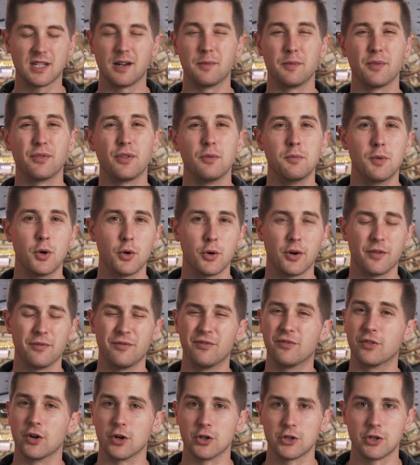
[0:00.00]
some of the more
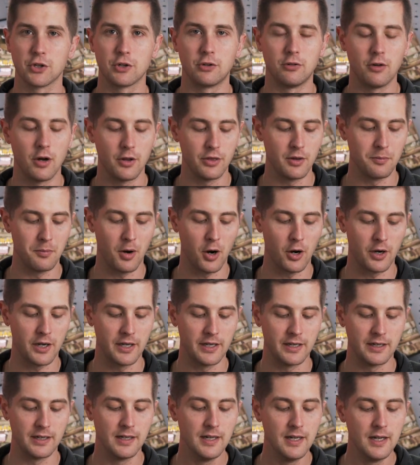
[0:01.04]
versatile on the
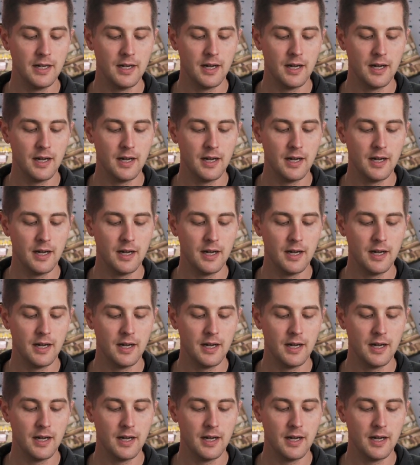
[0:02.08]
market.